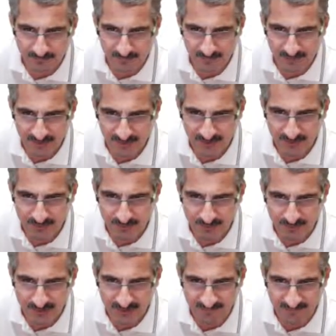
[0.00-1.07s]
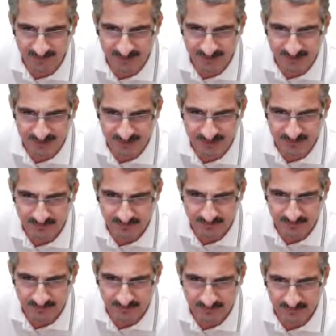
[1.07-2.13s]
here we will have addition.
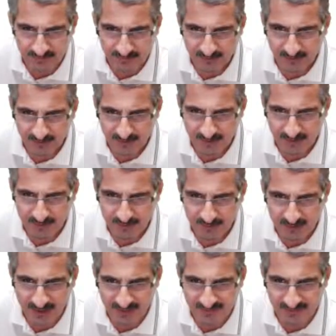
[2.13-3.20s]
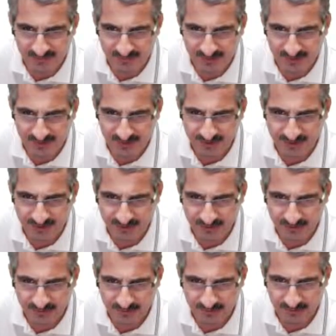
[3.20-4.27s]
Here we will have
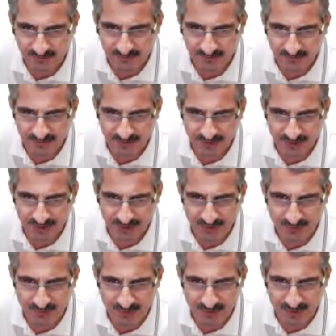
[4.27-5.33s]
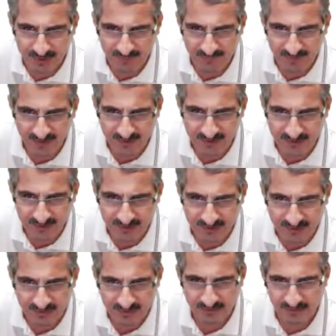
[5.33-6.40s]
subtraction. Here we will have addition,
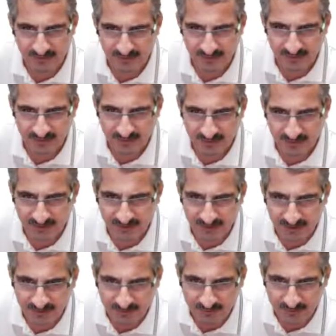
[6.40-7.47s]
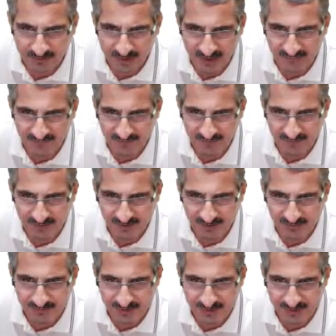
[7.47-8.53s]
and here we will have
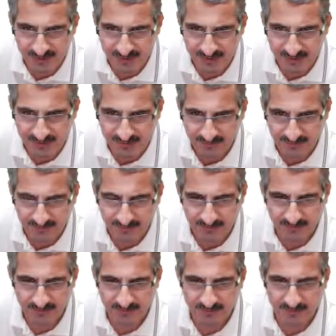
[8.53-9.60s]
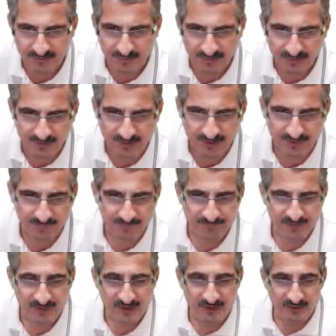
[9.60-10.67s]
subtraction. Okay.
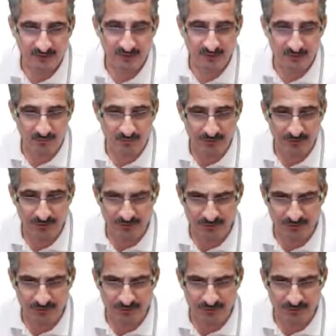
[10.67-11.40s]
Now what do